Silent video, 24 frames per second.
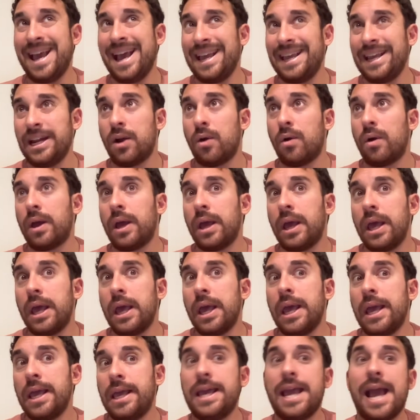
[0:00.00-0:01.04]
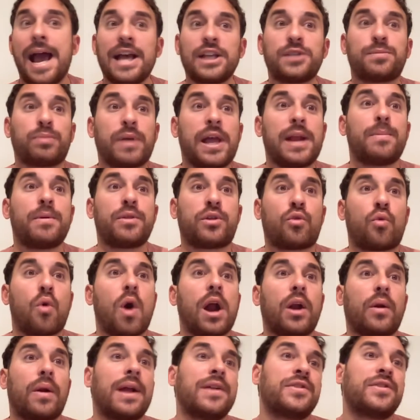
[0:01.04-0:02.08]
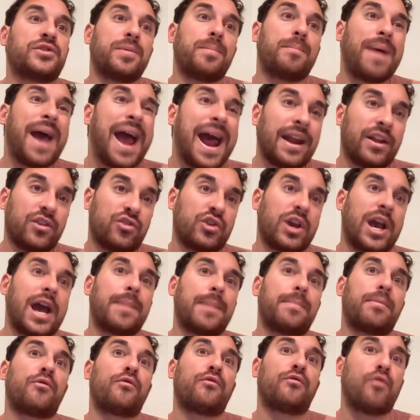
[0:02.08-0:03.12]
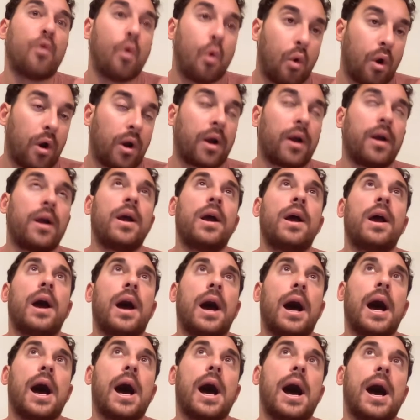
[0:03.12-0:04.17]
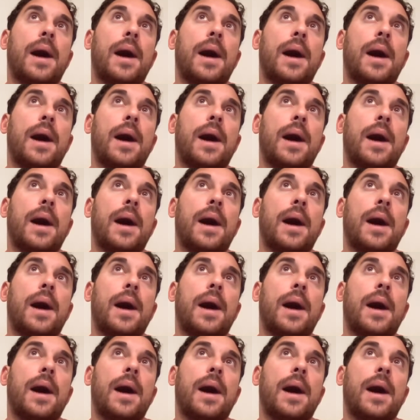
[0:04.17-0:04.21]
he has played with Kreider and Zibanejad before,